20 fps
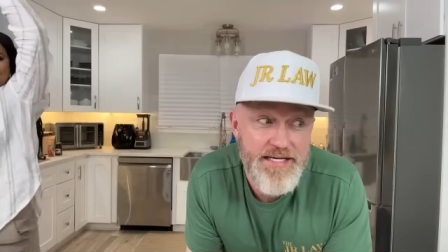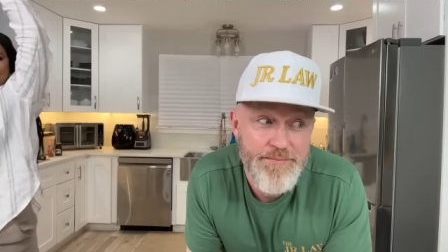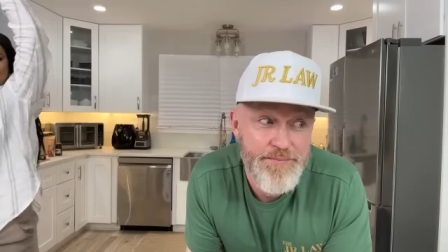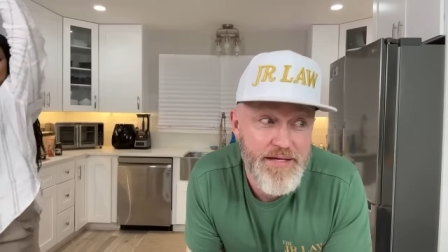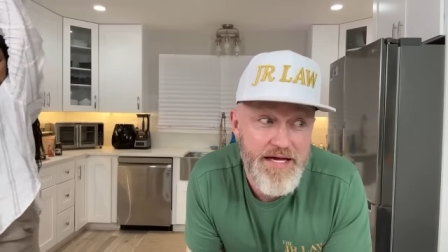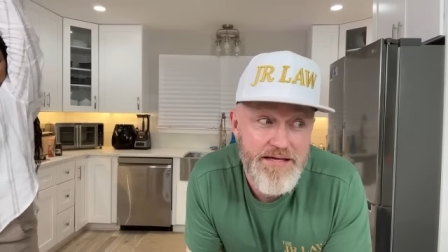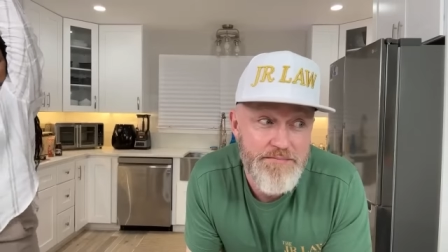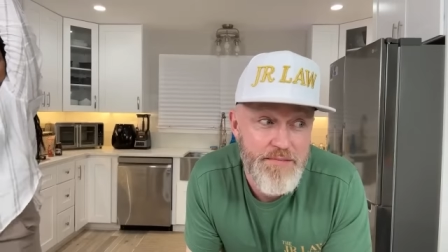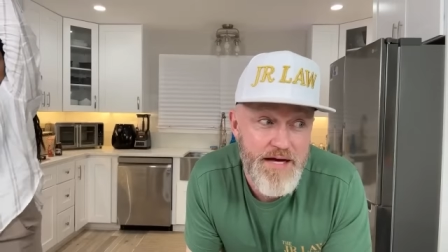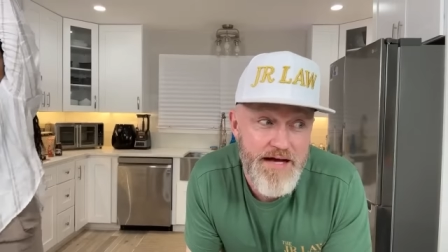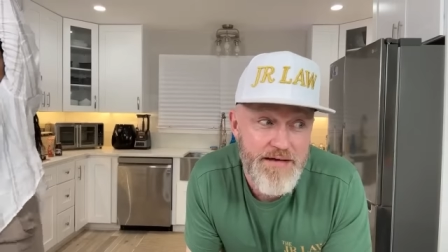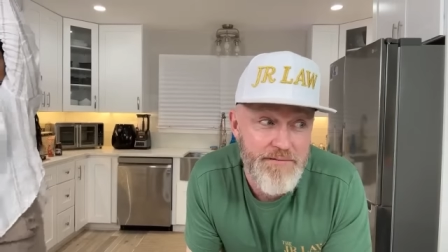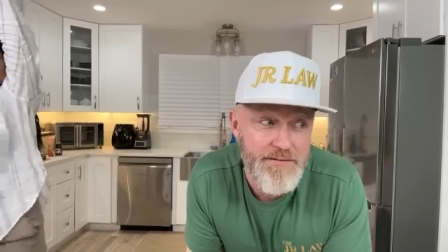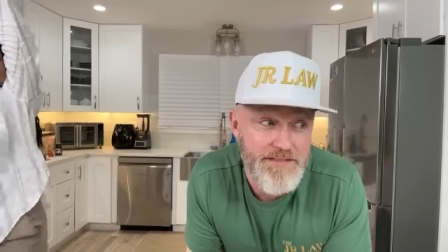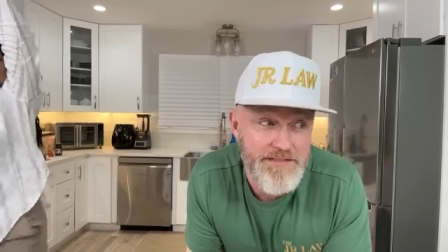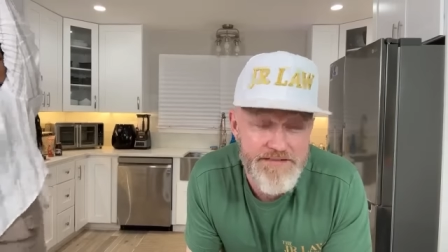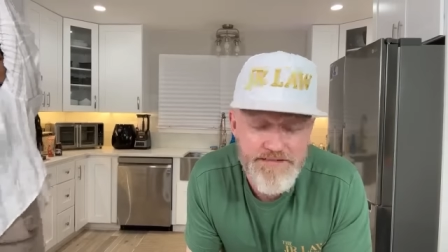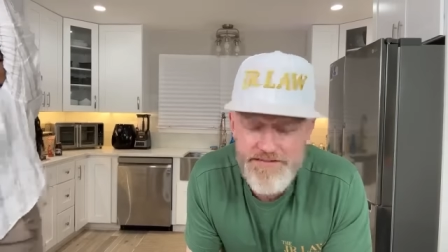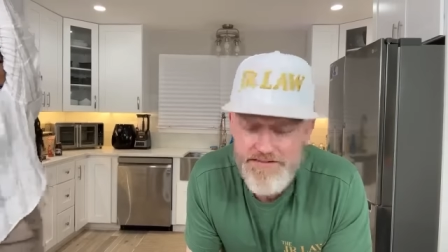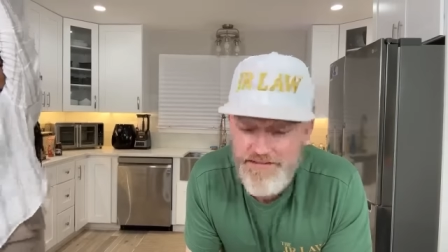and bake, baby.
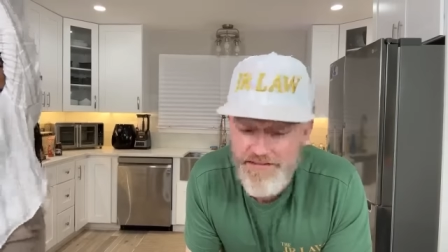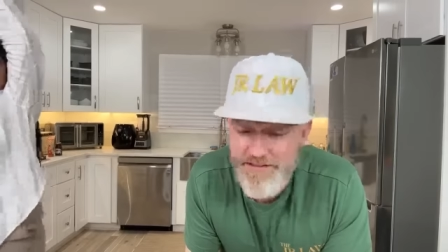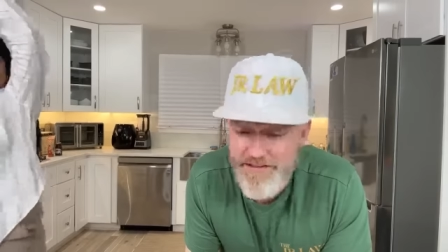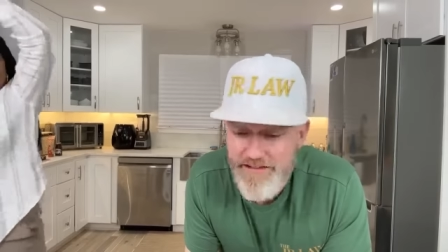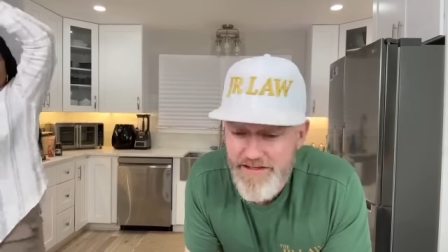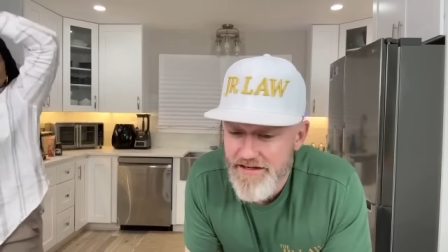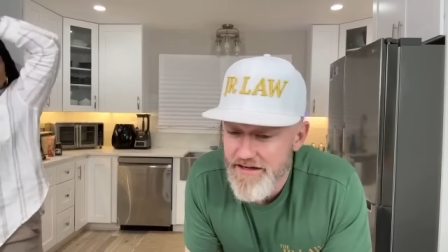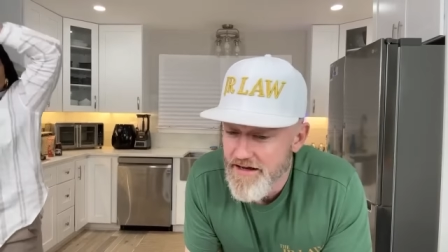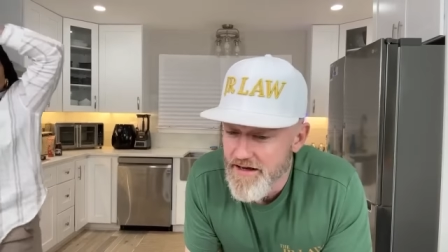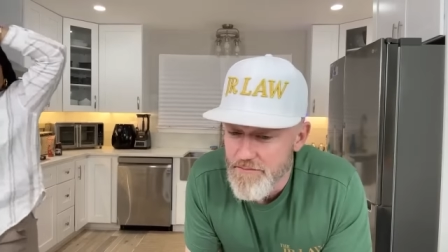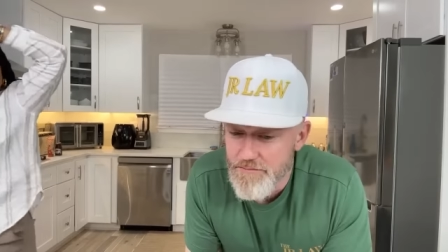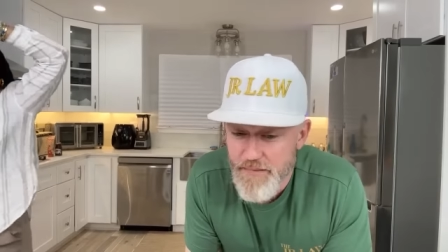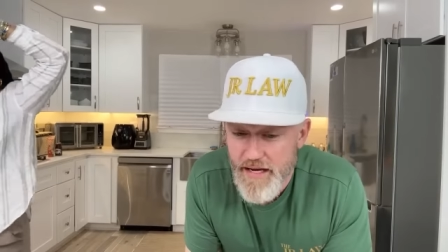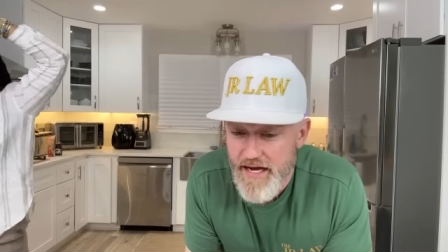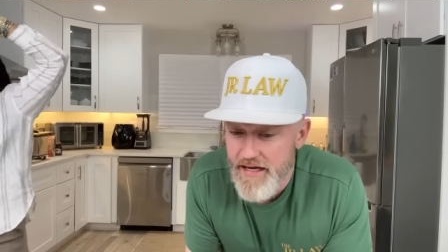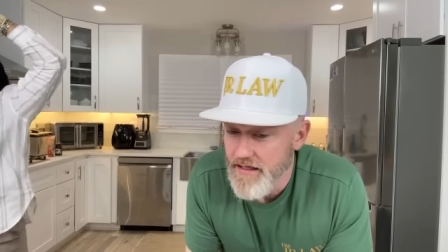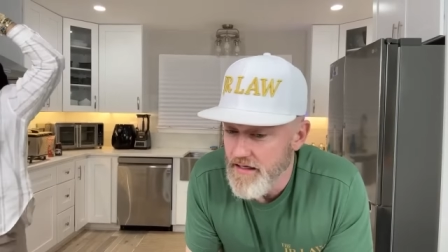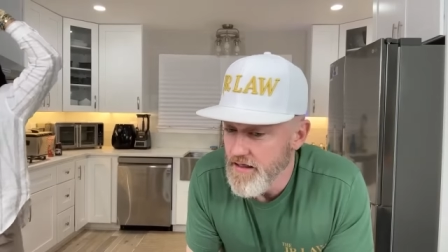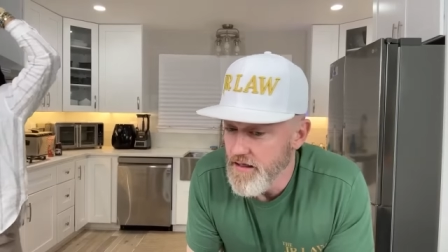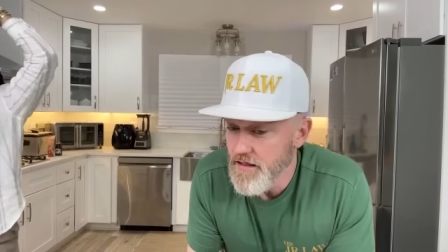
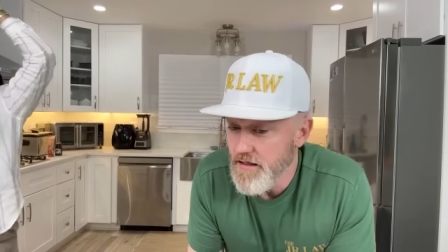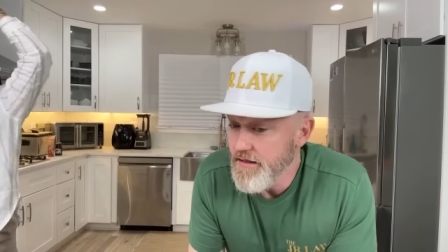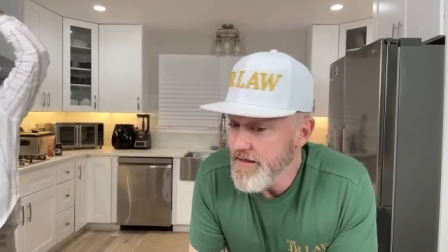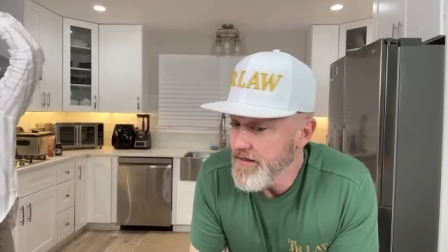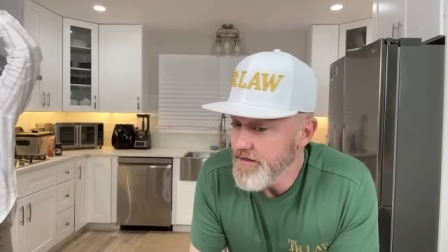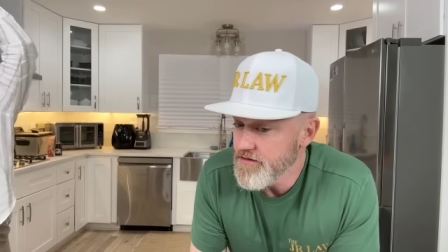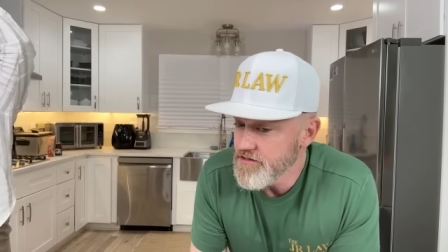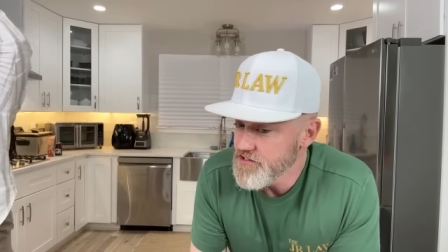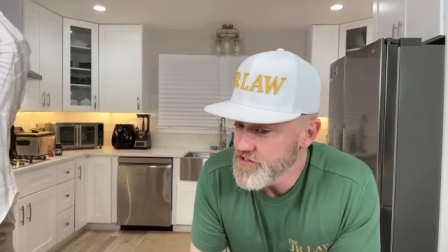Back, look here,